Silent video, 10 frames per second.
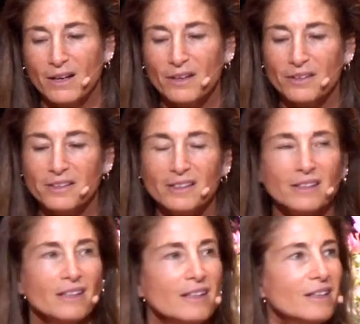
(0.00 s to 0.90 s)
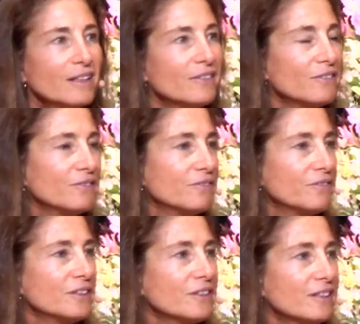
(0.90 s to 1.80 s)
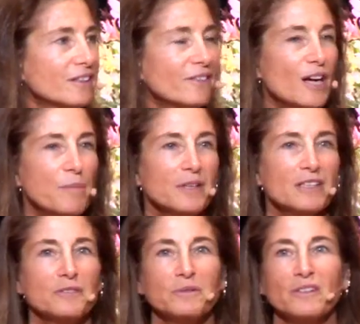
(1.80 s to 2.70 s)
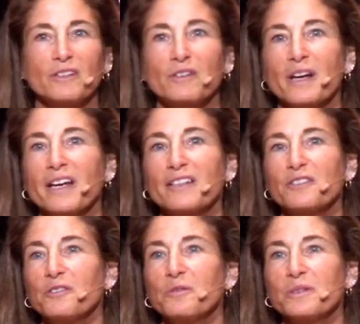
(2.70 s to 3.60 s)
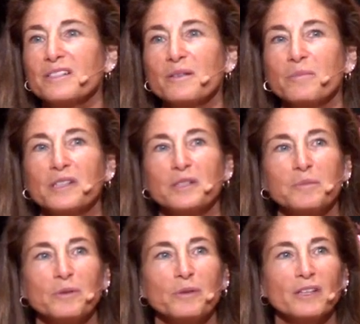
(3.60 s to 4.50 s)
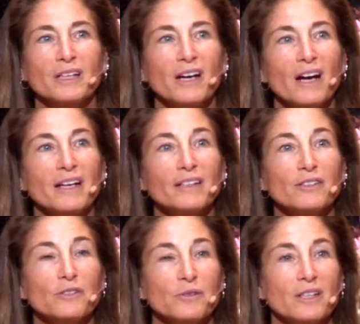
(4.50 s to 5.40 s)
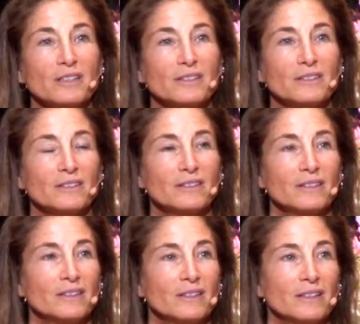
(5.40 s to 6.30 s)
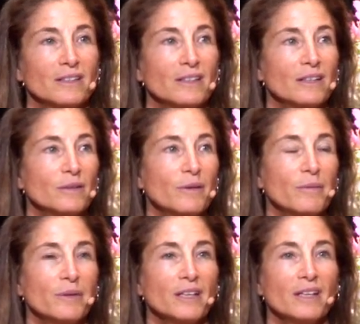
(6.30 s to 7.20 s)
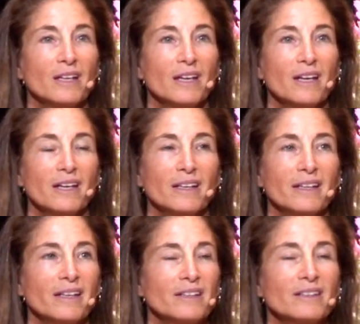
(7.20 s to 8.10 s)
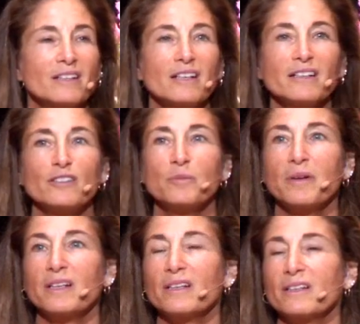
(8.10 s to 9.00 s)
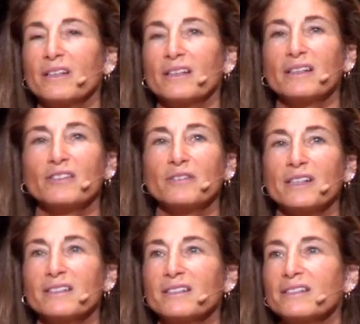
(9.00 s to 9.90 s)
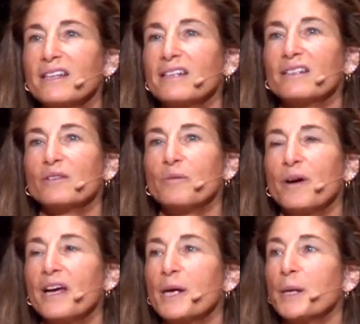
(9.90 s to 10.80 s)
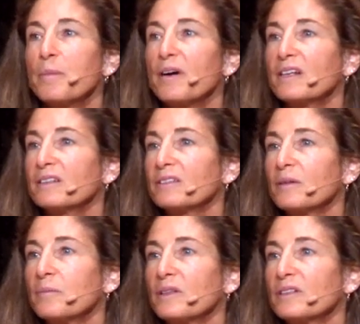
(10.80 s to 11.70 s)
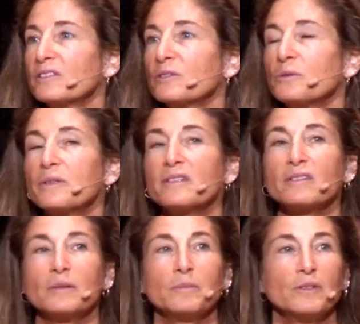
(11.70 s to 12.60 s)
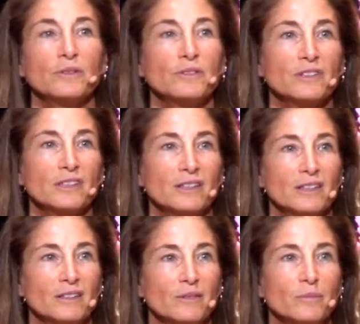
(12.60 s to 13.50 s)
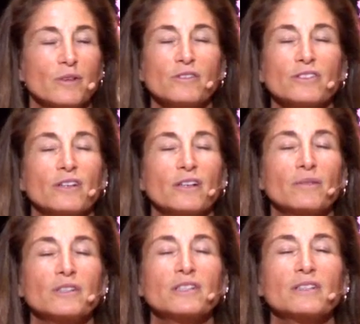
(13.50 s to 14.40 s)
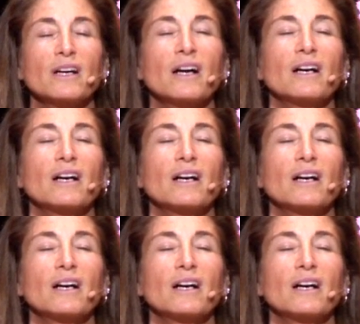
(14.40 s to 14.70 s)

are the feeling of happiness when, or gratitude when somebody's been really kind to us, or when we get touched by, in a transcendent way, by some exquisite music, Mozart, and we're just,